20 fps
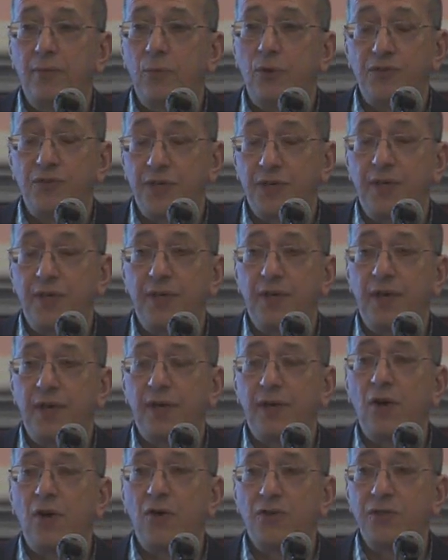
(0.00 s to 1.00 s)
was a,
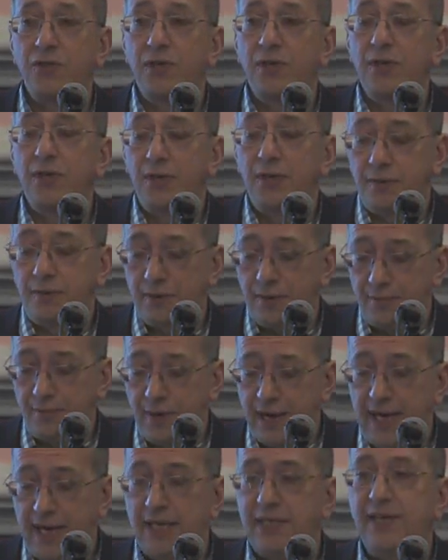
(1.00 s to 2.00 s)
a God
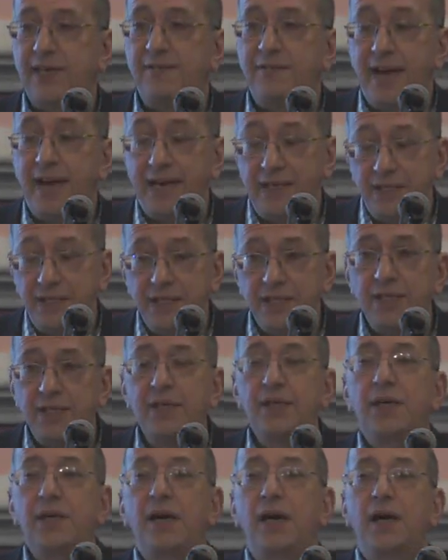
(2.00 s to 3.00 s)
made event.
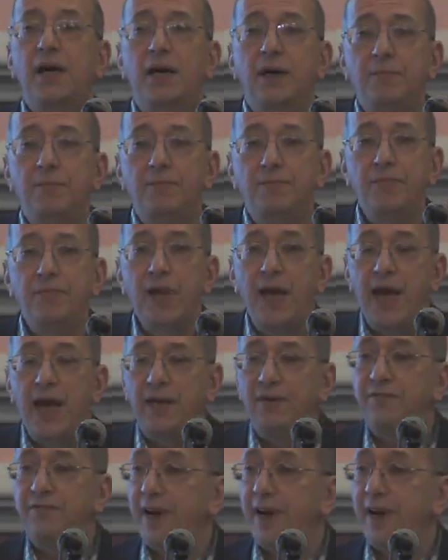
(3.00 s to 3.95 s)
Um, and in